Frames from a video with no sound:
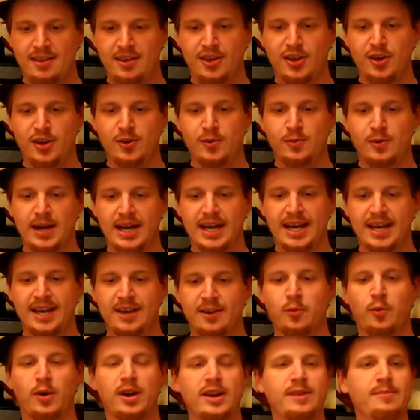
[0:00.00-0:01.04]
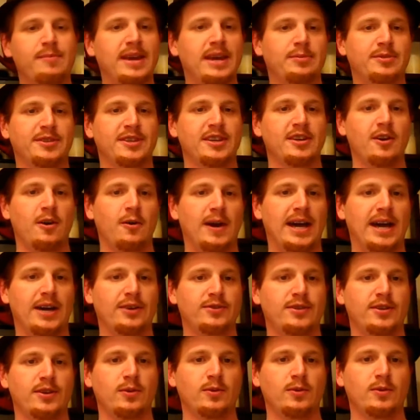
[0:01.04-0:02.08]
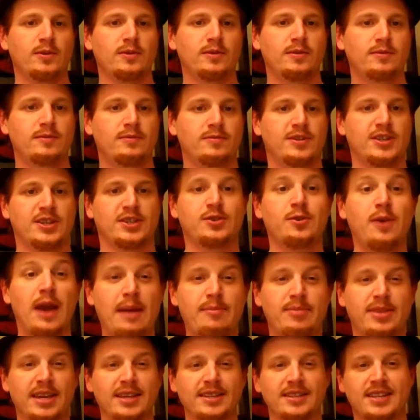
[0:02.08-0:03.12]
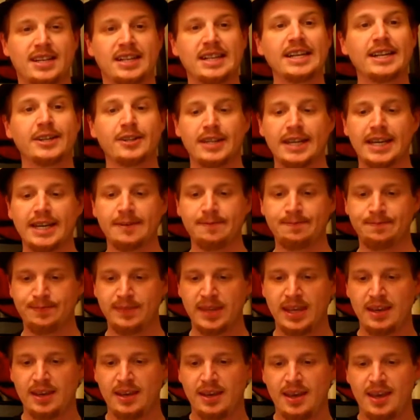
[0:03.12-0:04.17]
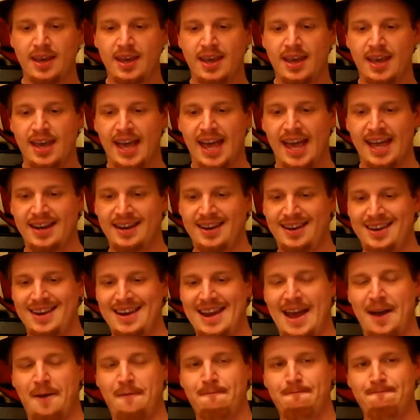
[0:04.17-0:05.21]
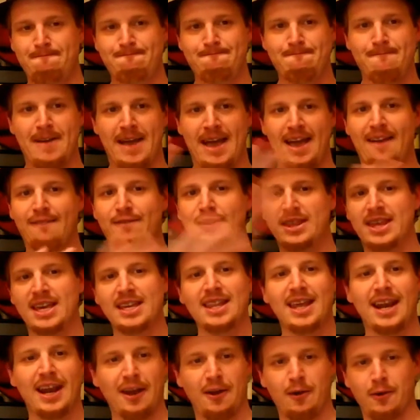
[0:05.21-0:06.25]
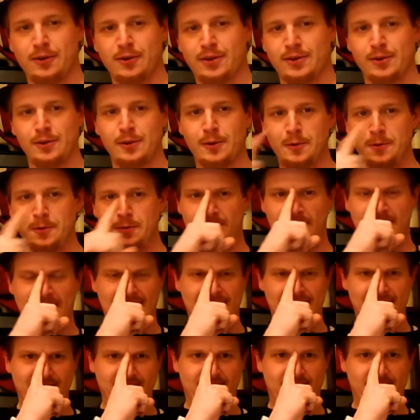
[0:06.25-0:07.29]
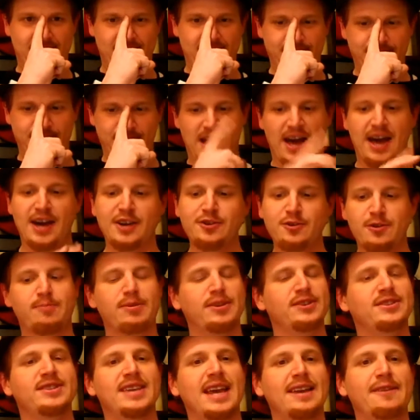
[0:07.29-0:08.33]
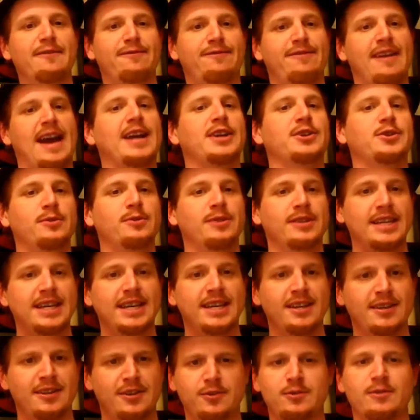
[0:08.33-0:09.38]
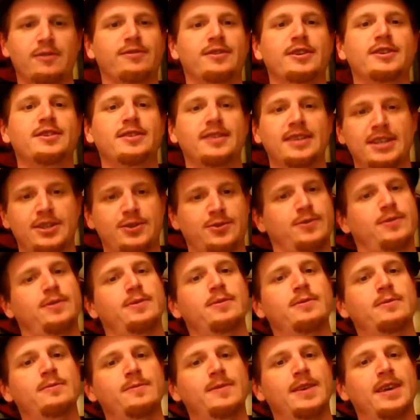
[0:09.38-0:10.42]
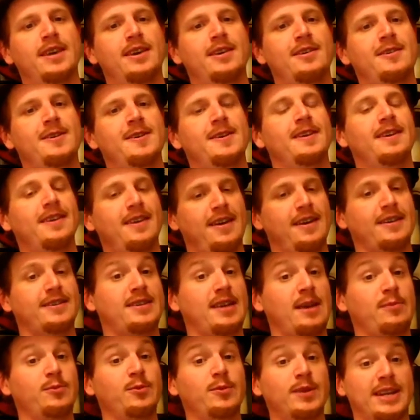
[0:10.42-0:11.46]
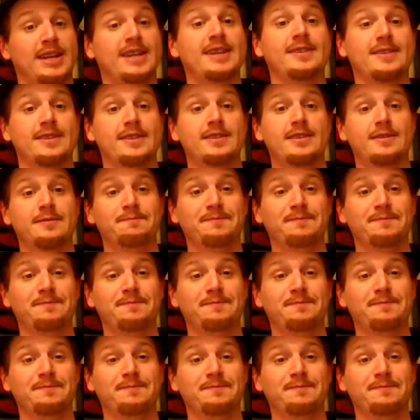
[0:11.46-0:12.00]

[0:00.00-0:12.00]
you uh, want to be able to know how to describe things clearly. And now, everything that I go through is 100% factually, universally true except when it isn't.